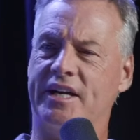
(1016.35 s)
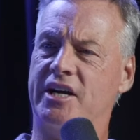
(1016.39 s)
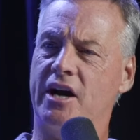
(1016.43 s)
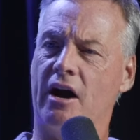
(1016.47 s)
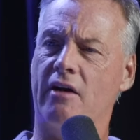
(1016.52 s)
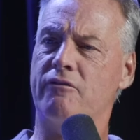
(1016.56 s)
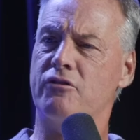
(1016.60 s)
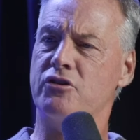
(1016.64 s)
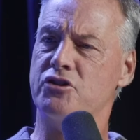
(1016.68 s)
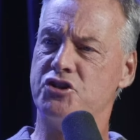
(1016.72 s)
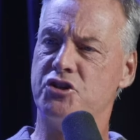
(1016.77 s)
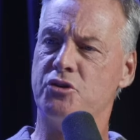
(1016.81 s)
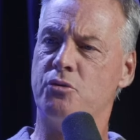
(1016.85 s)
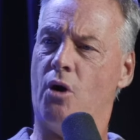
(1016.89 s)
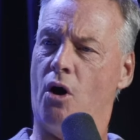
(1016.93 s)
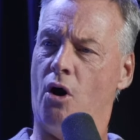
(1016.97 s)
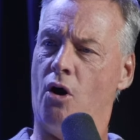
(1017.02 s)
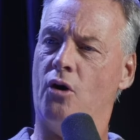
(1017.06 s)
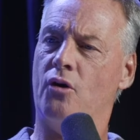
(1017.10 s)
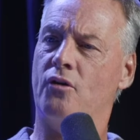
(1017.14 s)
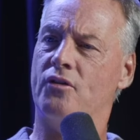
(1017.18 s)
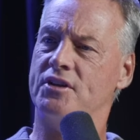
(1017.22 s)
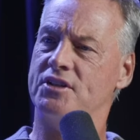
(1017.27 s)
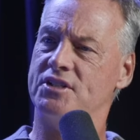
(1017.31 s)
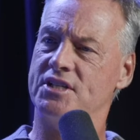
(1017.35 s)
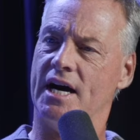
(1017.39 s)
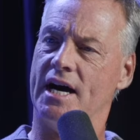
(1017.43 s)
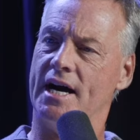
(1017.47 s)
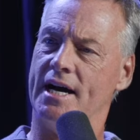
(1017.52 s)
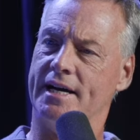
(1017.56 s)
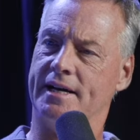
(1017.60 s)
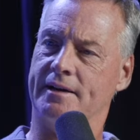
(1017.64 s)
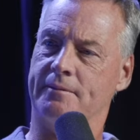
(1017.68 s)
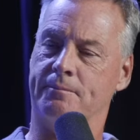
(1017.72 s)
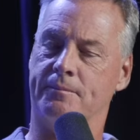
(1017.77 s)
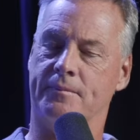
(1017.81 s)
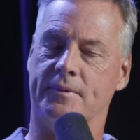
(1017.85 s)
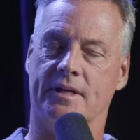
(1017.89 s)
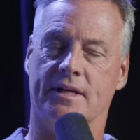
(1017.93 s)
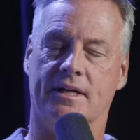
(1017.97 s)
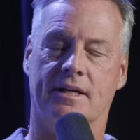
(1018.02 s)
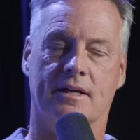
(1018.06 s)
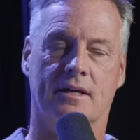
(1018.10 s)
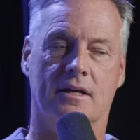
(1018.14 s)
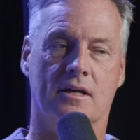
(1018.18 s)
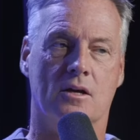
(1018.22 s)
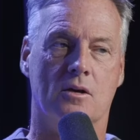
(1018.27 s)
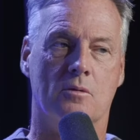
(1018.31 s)
covers you all the time yeah
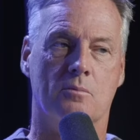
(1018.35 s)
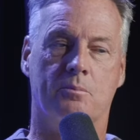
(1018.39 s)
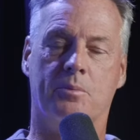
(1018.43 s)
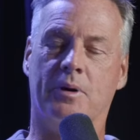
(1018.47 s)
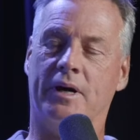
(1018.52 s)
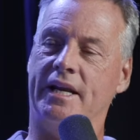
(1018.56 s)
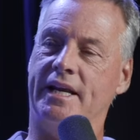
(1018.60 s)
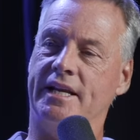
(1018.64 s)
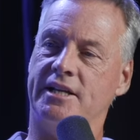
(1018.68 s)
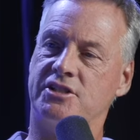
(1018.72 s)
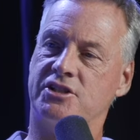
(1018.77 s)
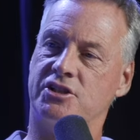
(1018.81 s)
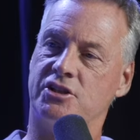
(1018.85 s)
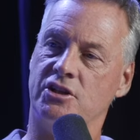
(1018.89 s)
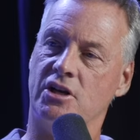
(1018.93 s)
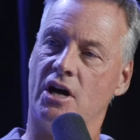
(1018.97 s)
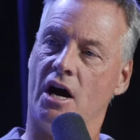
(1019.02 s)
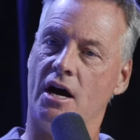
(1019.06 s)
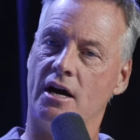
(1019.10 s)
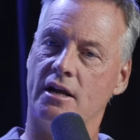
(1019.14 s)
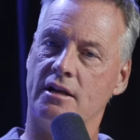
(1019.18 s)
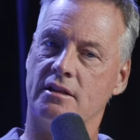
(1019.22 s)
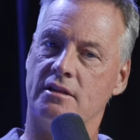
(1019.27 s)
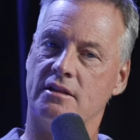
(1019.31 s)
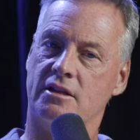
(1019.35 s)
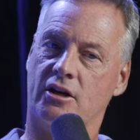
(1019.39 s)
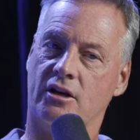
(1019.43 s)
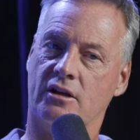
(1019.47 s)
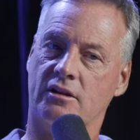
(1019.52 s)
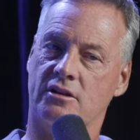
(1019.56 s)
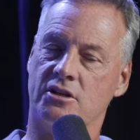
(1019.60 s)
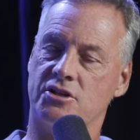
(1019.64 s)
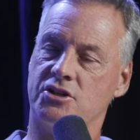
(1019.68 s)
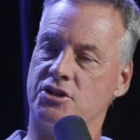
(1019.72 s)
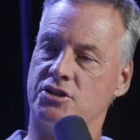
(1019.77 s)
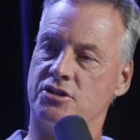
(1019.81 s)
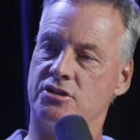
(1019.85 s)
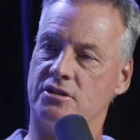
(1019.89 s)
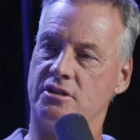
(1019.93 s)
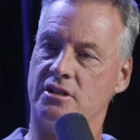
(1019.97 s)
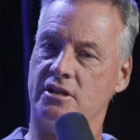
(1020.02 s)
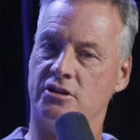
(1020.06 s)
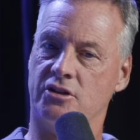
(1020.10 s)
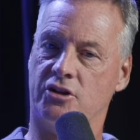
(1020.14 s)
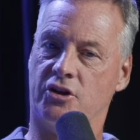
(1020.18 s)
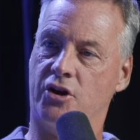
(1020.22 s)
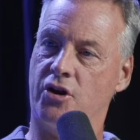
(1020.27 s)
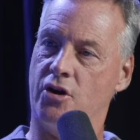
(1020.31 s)
but it's not the, the,
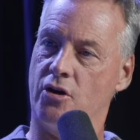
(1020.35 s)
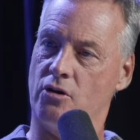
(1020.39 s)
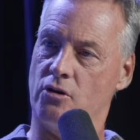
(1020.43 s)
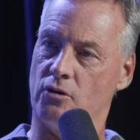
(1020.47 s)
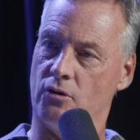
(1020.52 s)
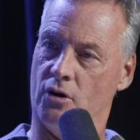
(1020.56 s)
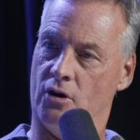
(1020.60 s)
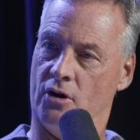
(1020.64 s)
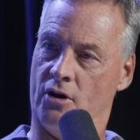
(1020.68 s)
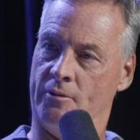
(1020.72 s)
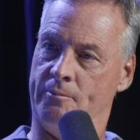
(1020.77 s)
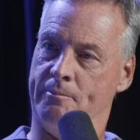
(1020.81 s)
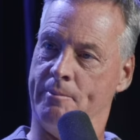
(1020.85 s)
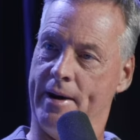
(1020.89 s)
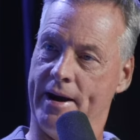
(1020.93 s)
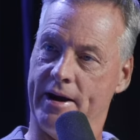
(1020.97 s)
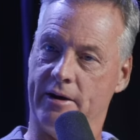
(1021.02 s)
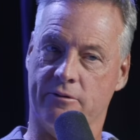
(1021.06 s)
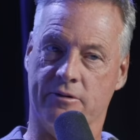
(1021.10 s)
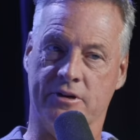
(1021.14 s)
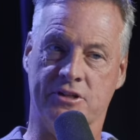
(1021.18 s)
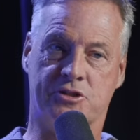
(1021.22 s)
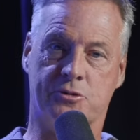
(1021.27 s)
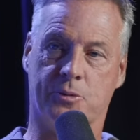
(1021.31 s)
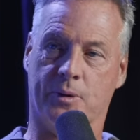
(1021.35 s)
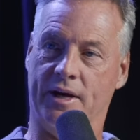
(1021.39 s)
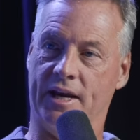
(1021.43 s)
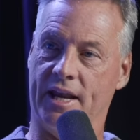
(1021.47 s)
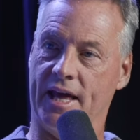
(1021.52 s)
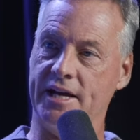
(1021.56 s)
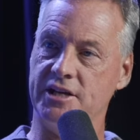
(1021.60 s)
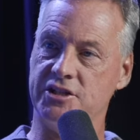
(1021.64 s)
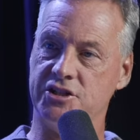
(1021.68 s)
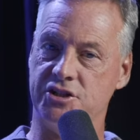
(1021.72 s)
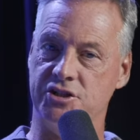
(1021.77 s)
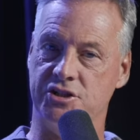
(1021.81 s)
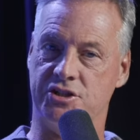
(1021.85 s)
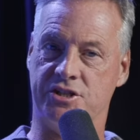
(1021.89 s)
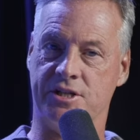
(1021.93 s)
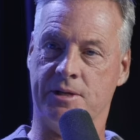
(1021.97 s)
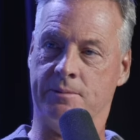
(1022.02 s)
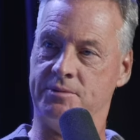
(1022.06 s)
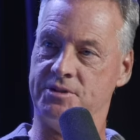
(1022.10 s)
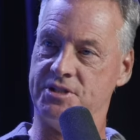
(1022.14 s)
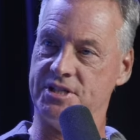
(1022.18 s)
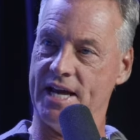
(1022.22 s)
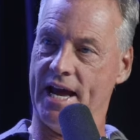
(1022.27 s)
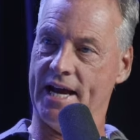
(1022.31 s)
the cure all marriage, mm -hmm.
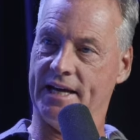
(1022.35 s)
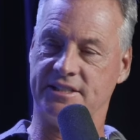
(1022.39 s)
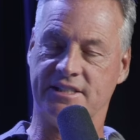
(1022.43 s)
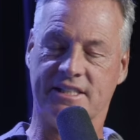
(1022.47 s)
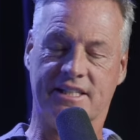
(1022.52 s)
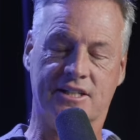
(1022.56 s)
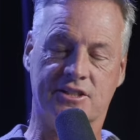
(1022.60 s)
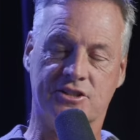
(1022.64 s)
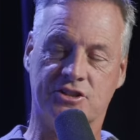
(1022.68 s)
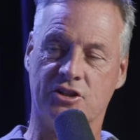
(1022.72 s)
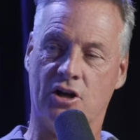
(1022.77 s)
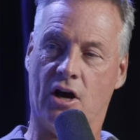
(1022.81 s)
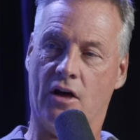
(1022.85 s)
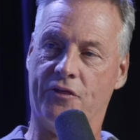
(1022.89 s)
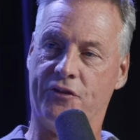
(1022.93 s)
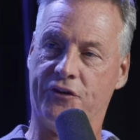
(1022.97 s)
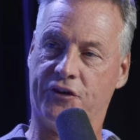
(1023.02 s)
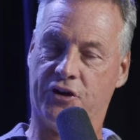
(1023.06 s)
relationship, sex. Mm -hmm. It mm-hmm. is not the